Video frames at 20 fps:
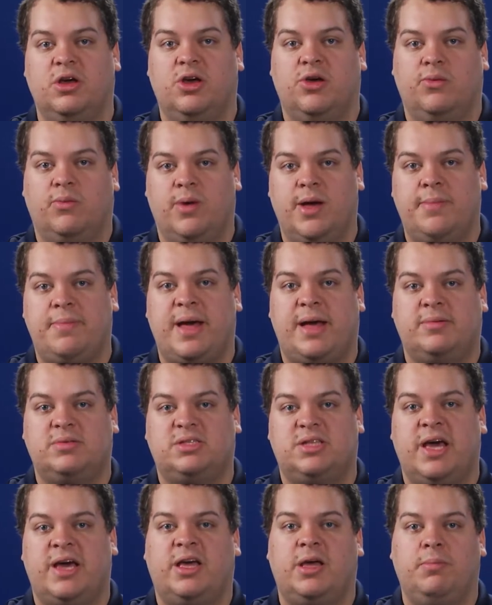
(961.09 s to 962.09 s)
web apps
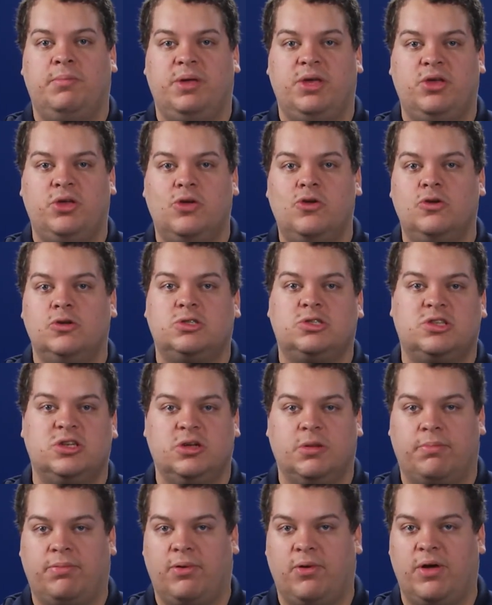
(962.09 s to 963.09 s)
that can be used to
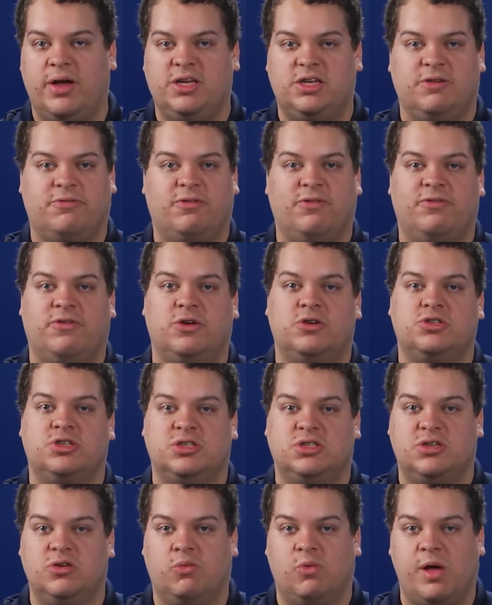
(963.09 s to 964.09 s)
deploy different
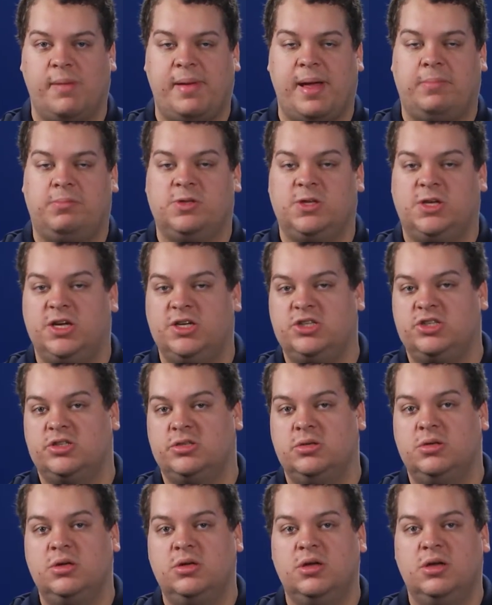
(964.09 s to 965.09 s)
versions of your web application.
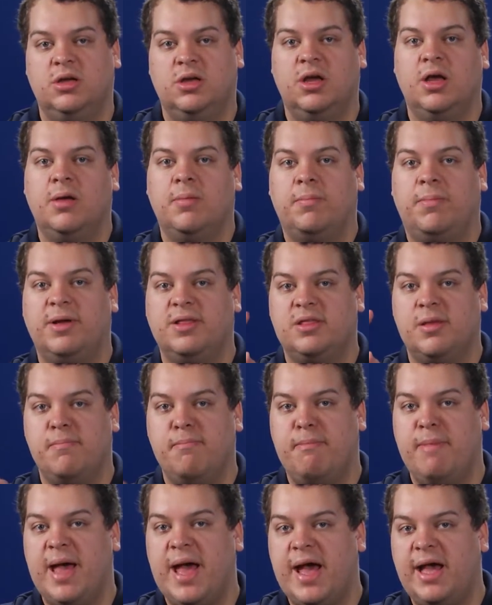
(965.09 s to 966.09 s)
But the
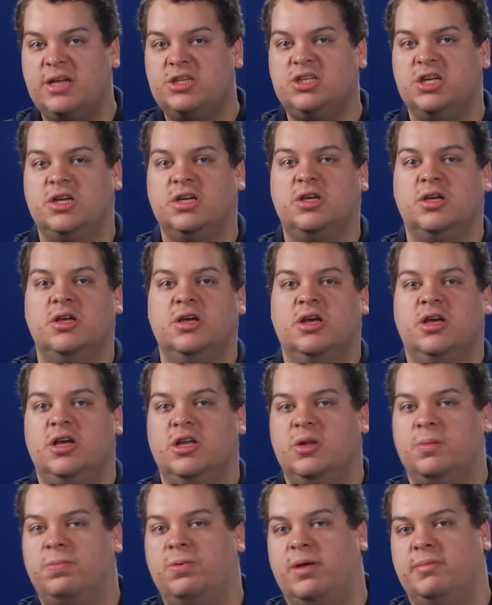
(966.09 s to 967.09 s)
magic in
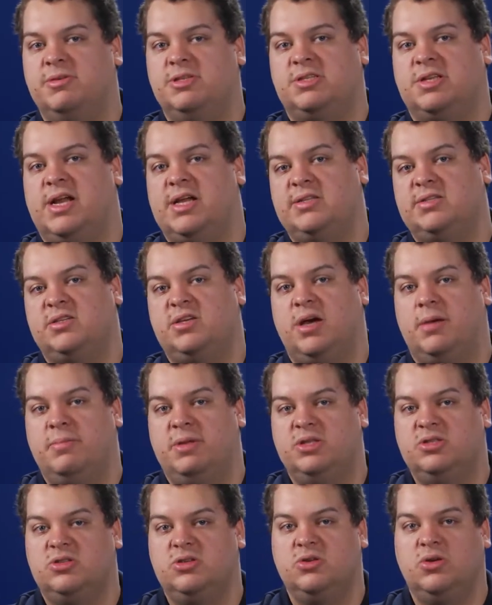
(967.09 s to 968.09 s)
deployment slots come
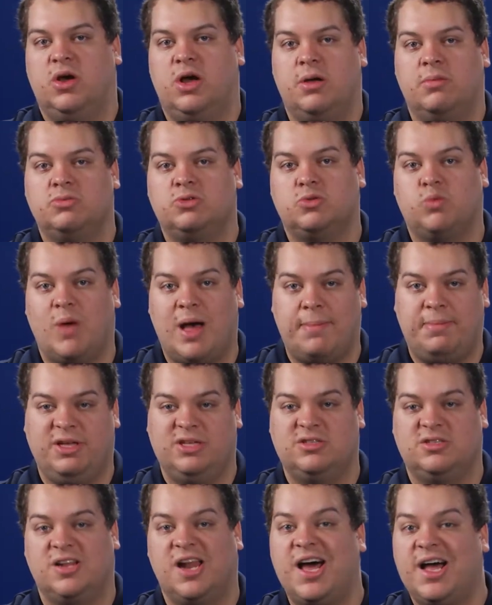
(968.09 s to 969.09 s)
into swapping
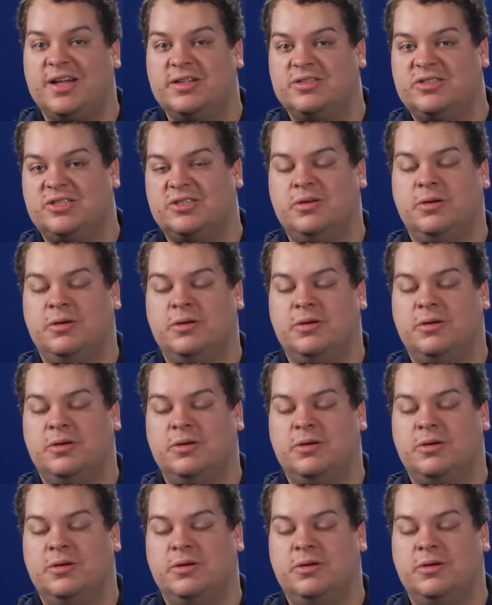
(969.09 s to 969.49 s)
slots.